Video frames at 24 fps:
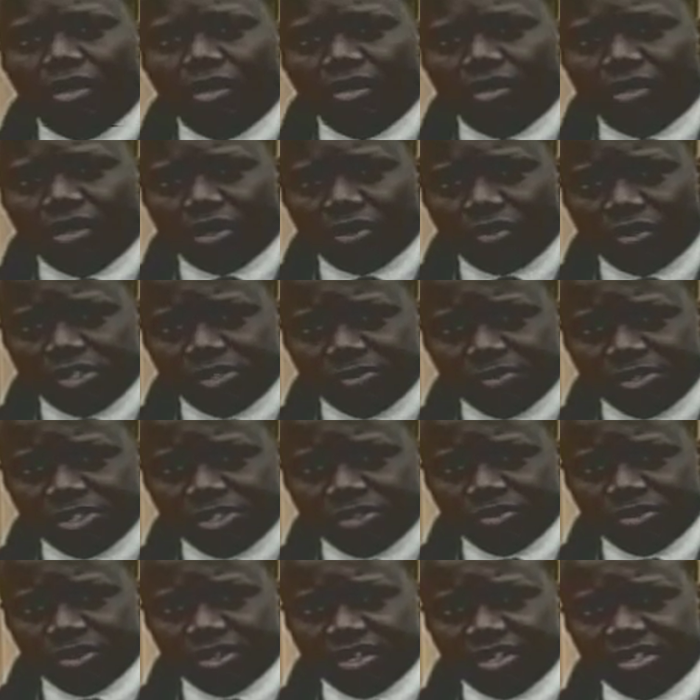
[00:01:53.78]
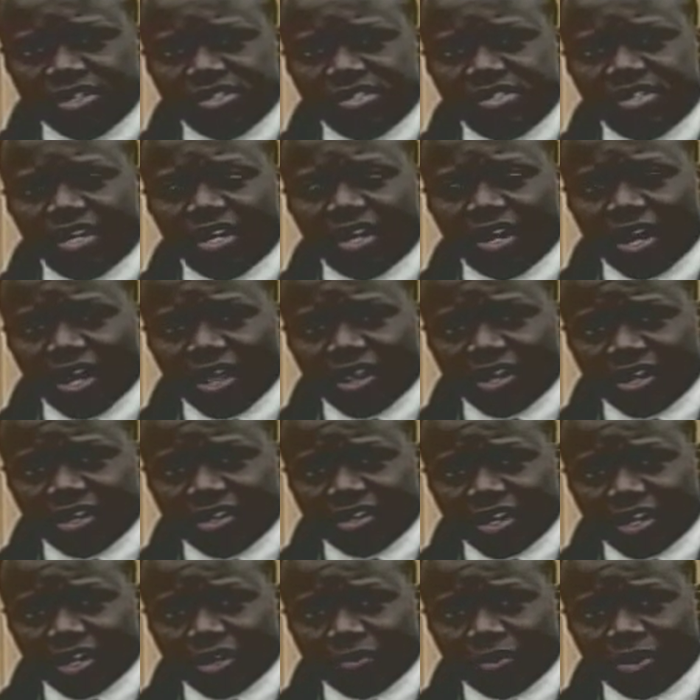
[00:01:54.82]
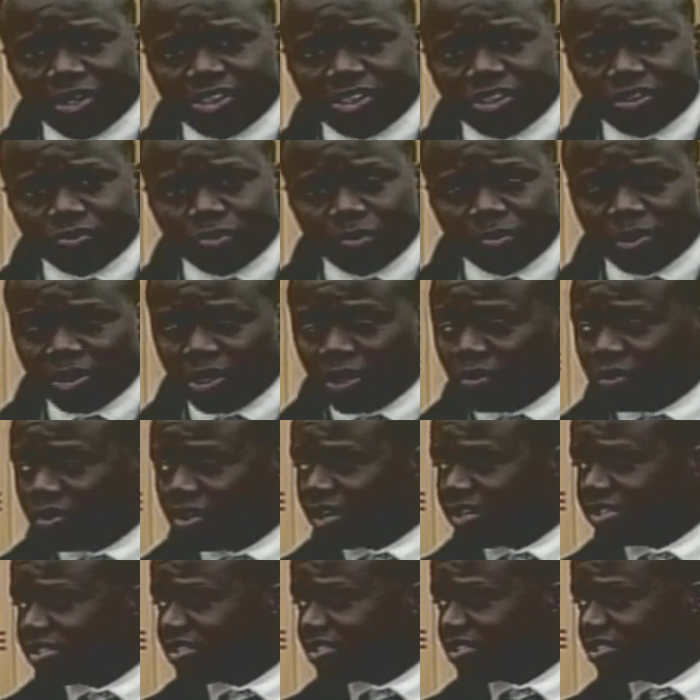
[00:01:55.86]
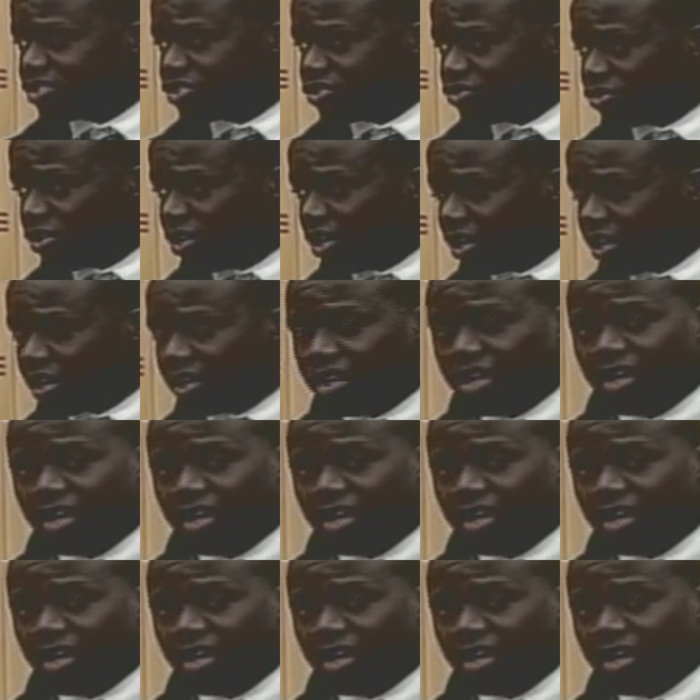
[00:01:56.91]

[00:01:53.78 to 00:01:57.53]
The Christmas trees and holiday decorations will be loaded onto this truck.